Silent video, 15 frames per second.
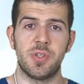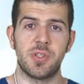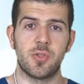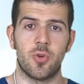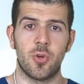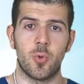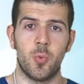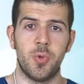
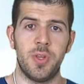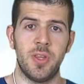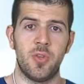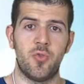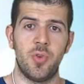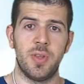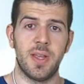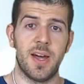restored
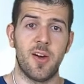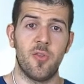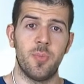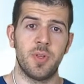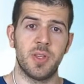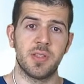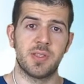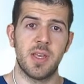within 3.5
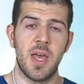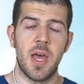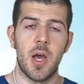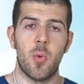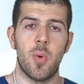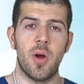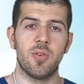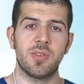minutes,
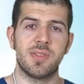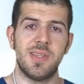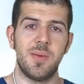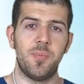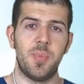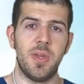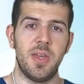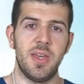while
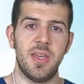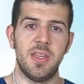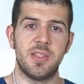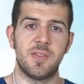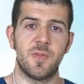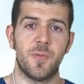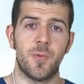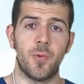CP
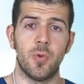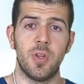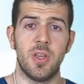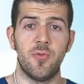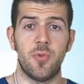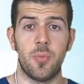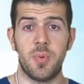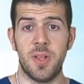is
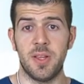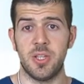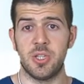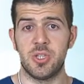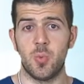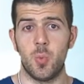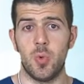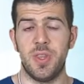fully
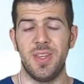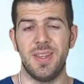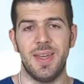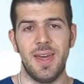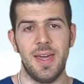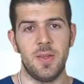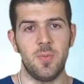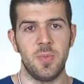replenished within
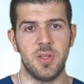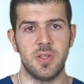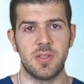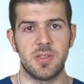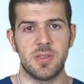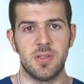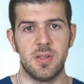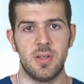8
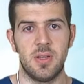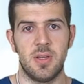minutes.